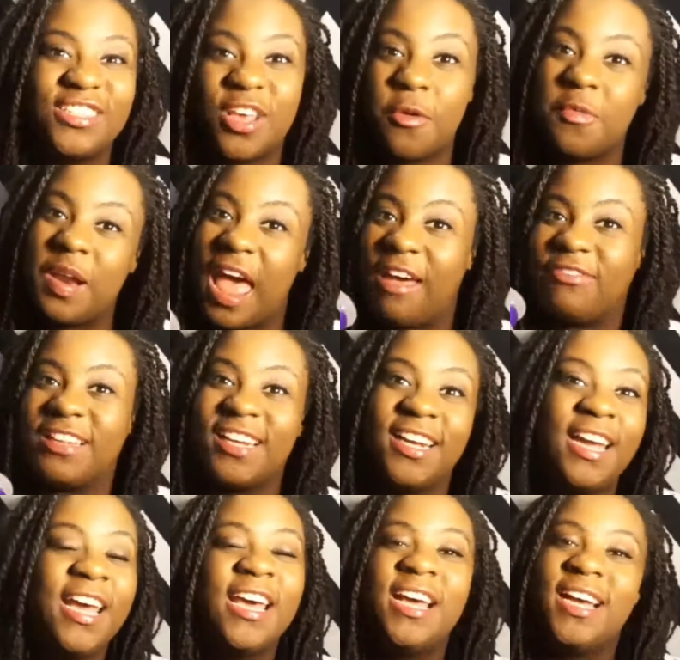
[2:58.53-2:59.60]
so I won't have to
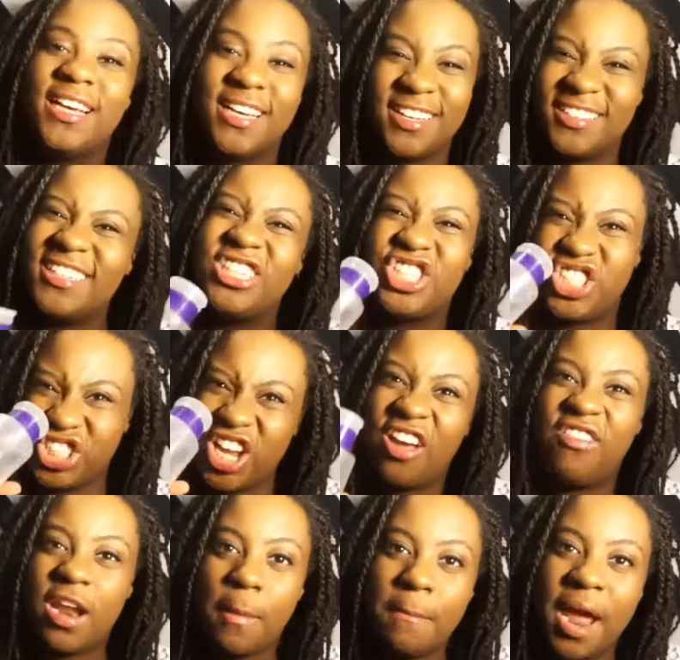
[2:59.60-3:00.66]

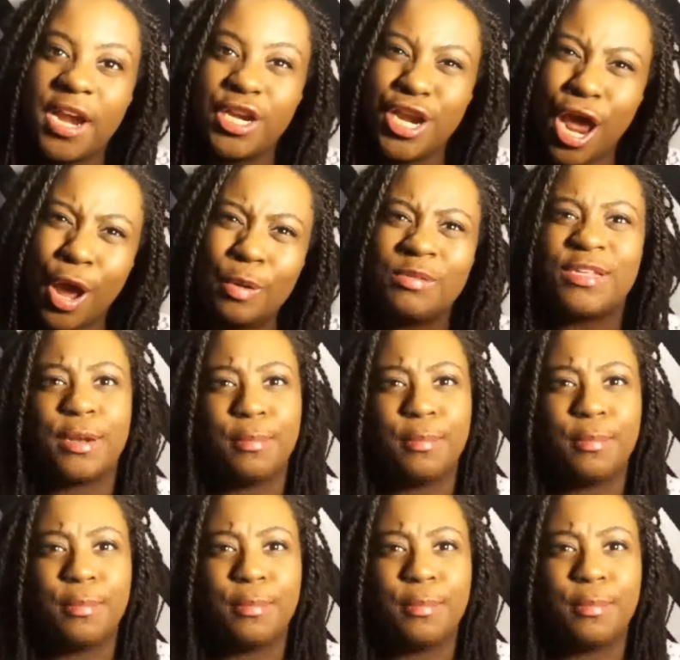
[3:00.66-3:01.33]
shove it up my nose